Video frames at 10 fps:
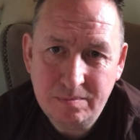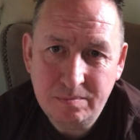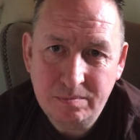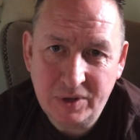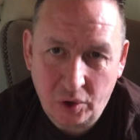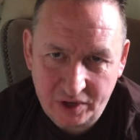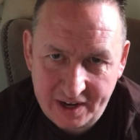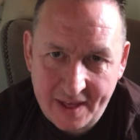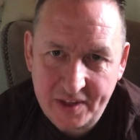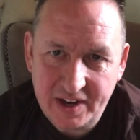But on
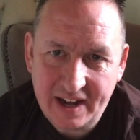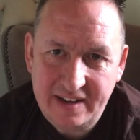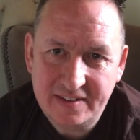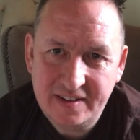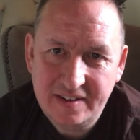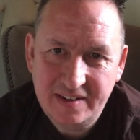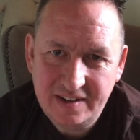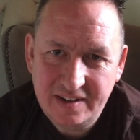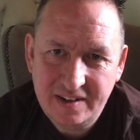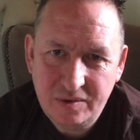another night,
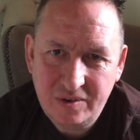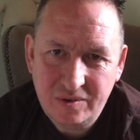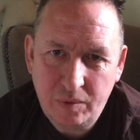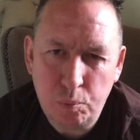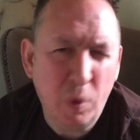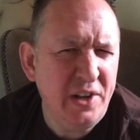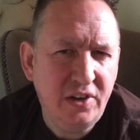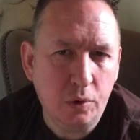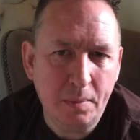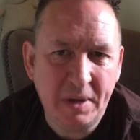when winter
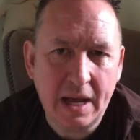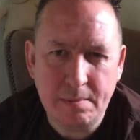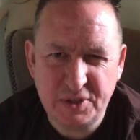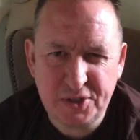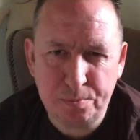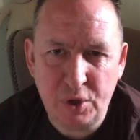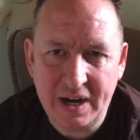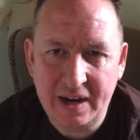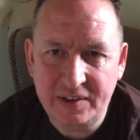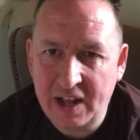had become spring
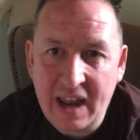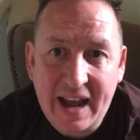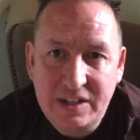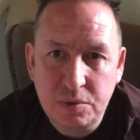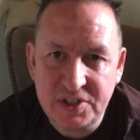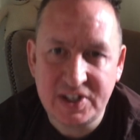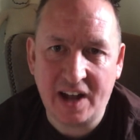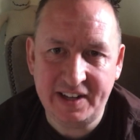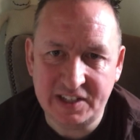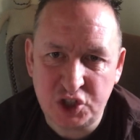and the light was
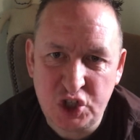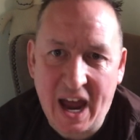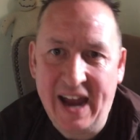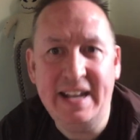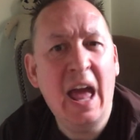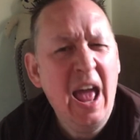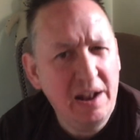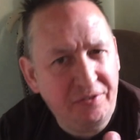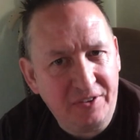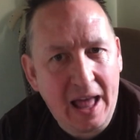starting to shine and
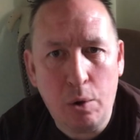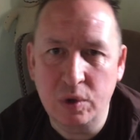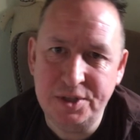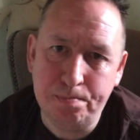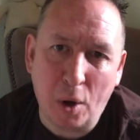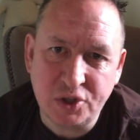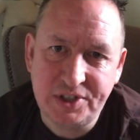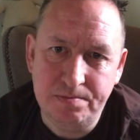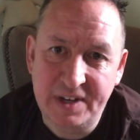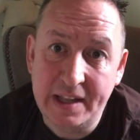flowers blossomed in the